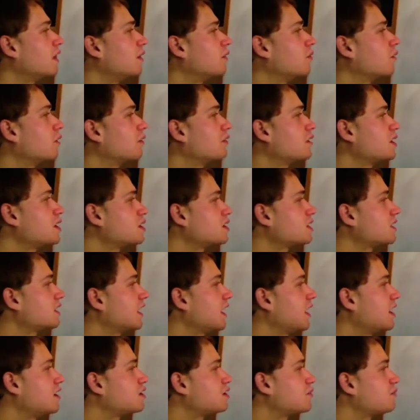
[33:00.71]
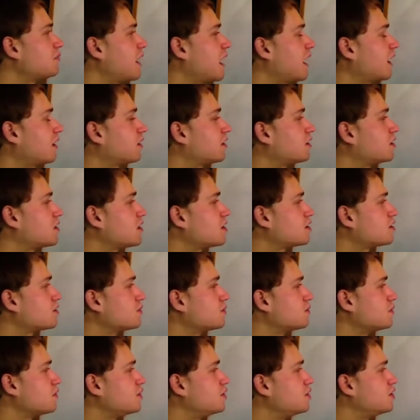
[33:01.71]
Well, these lines of
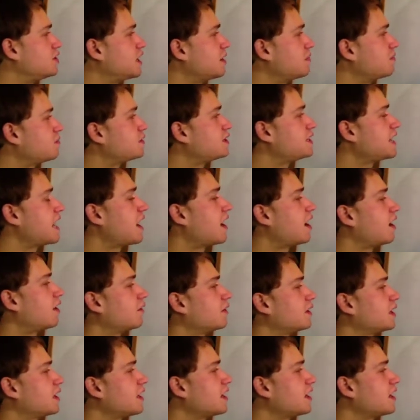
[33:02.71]
magnetism dip down